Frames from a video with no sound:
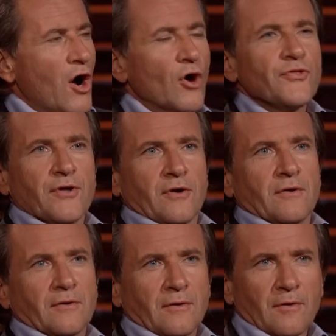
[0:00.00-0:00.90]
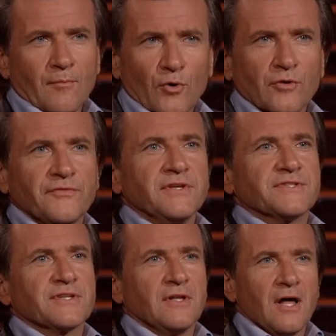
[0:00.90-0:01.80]
aren't there more of these
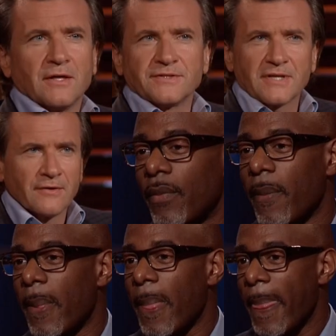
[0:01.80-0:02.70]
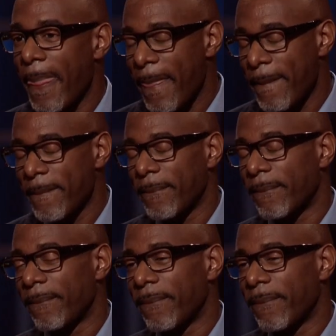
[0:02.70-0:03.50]
salons out there for guys?